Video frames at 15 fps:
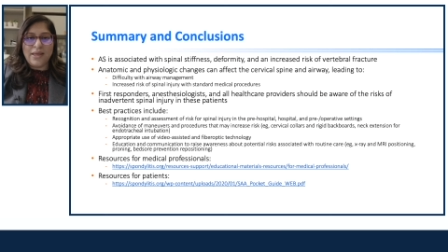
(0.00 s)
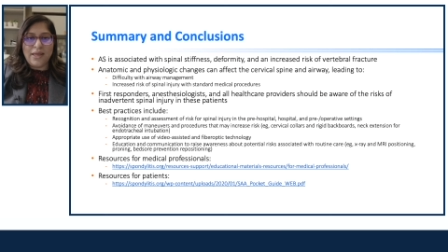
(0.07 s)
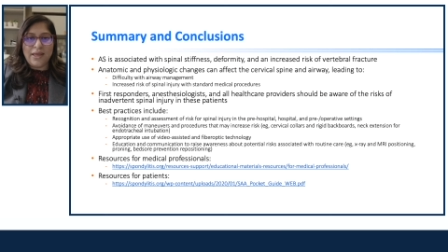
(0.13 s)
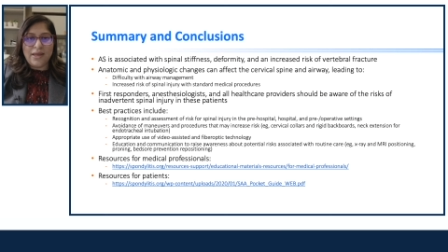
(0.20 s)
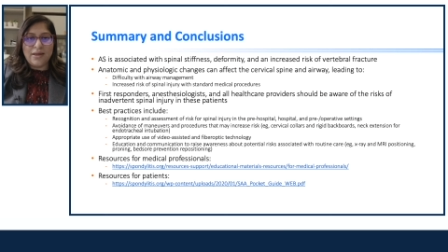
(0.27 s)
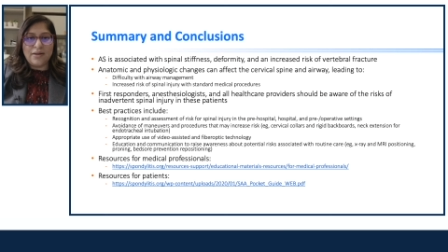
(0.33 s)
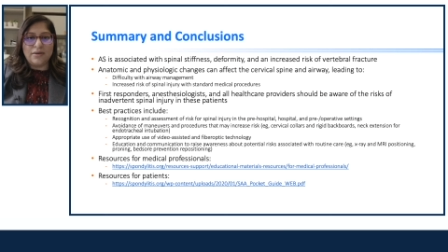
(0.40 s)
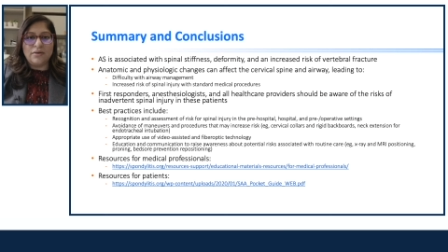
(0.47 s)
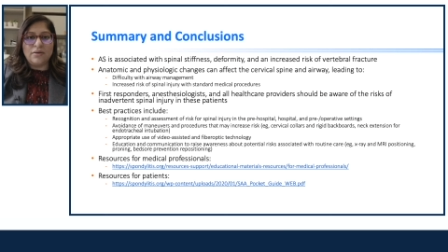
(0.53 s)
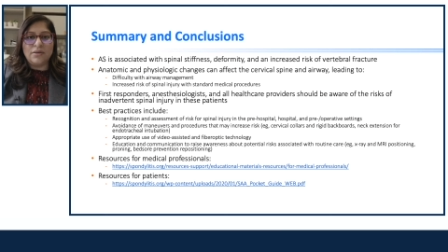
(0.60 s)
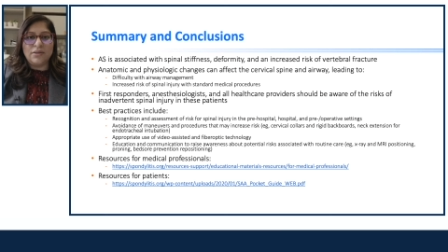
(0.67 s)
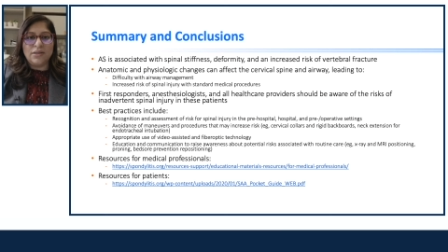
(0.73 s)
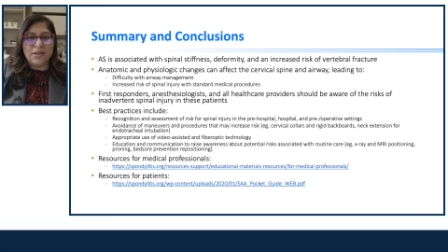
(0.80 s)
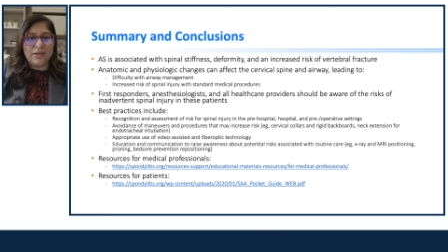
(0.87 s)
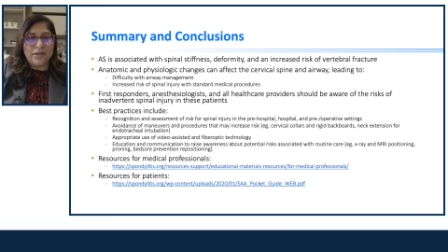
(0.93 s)
and
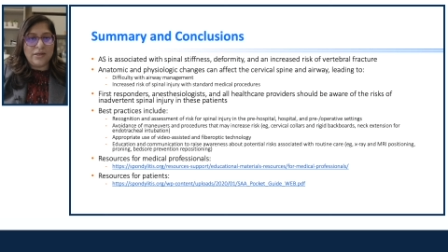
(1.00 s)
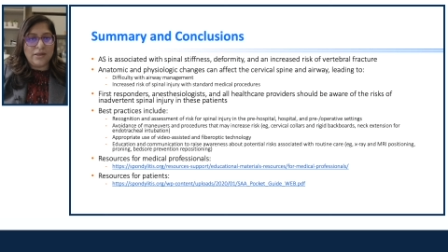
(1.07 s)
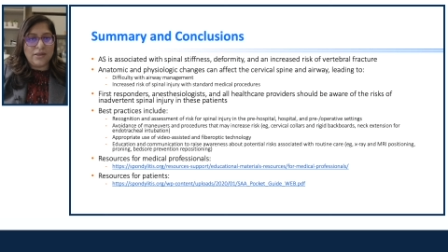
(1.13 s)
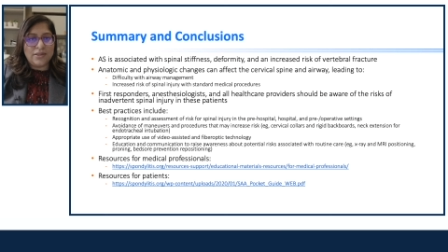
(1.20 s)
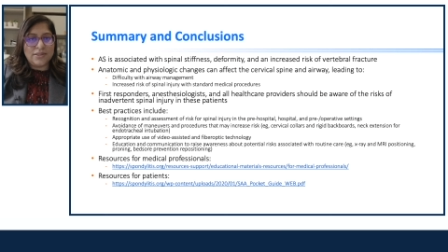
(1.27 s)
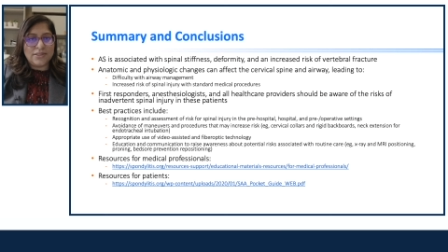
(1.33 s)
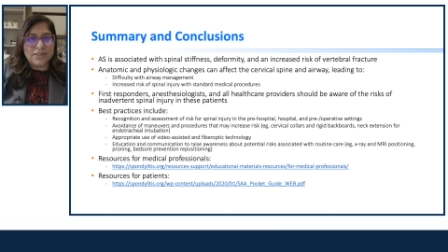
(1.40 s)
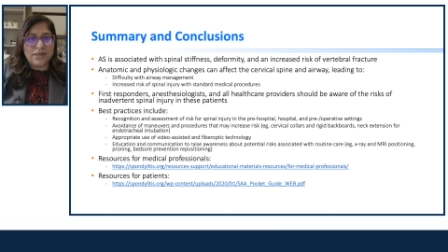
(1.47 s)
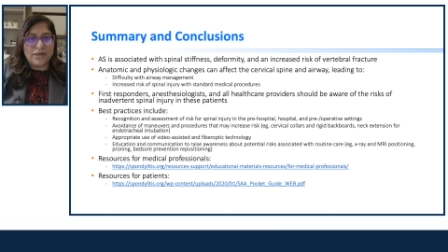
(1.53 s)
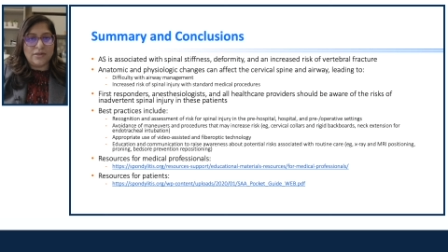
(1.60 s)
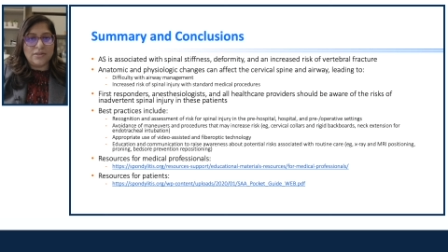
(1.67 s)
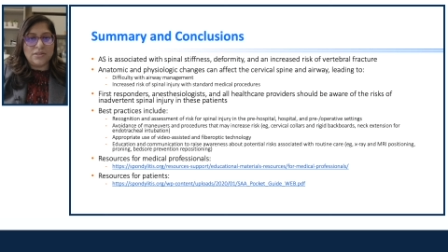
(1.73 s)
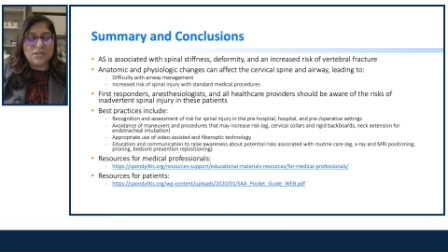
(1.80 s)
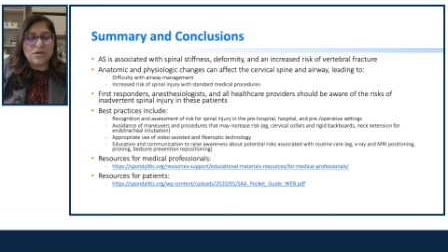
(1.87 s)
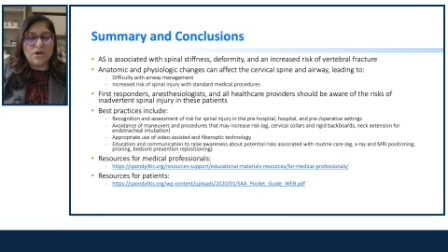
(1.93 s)
the clinical
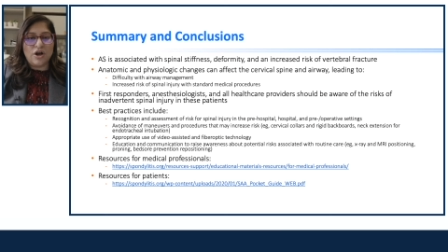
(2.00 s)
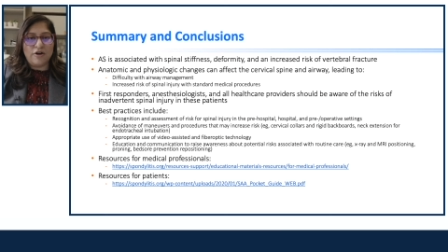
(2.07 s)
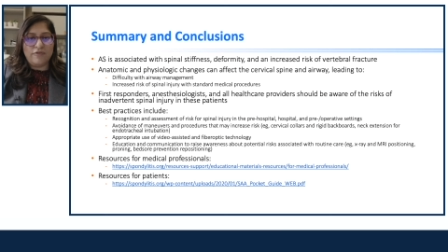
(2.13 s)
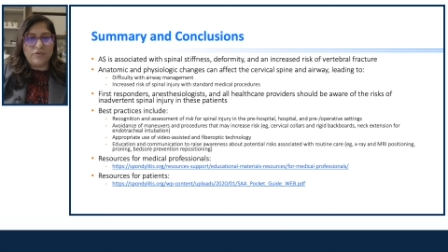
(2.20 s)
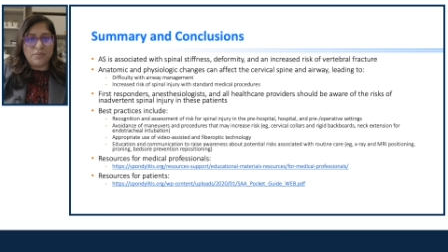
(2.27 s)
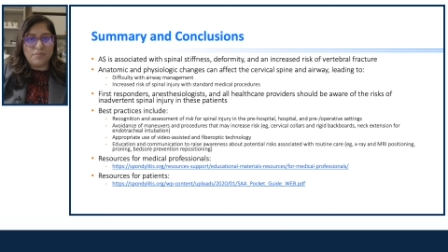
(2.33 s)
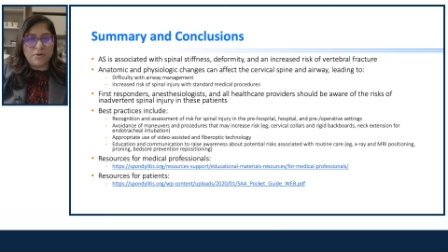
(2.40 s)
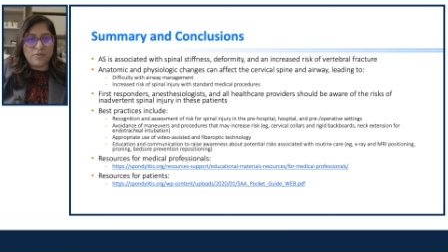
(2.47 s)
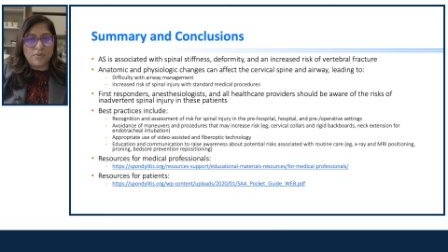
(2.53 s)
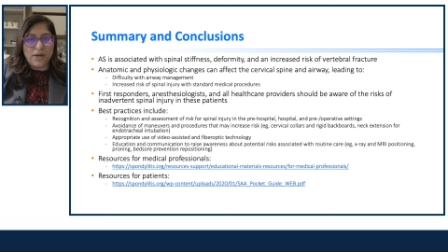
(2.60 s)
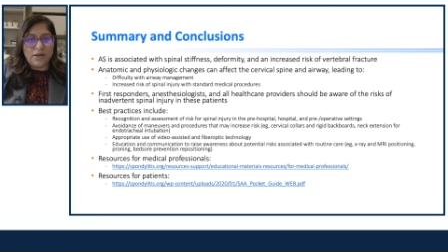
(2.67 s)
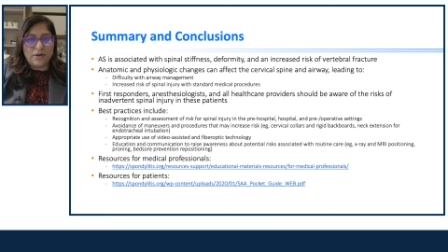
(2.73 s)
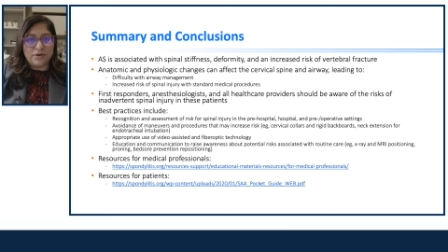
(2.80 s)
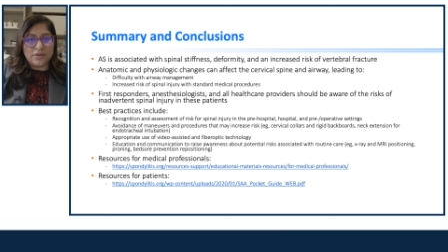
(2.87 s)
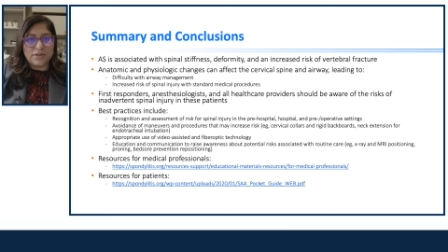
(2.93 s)
skills of the
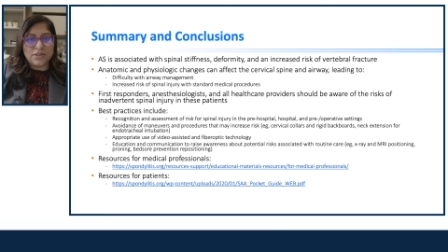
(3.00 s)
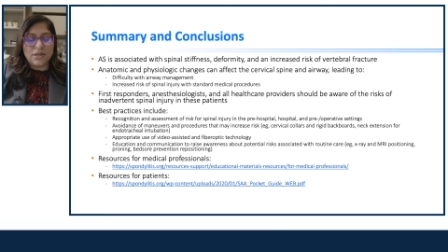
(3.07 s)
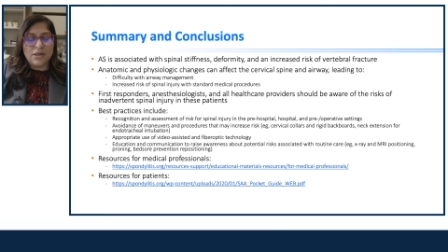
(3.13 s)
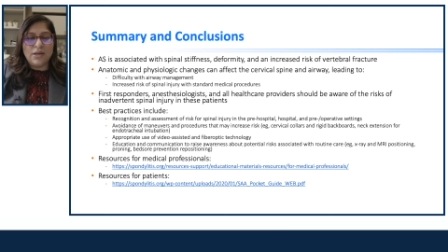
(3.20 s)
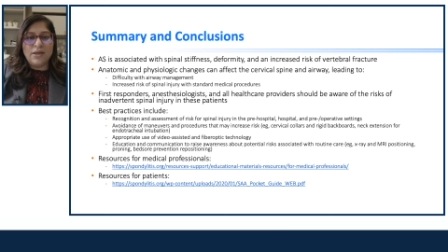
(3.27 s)
providers.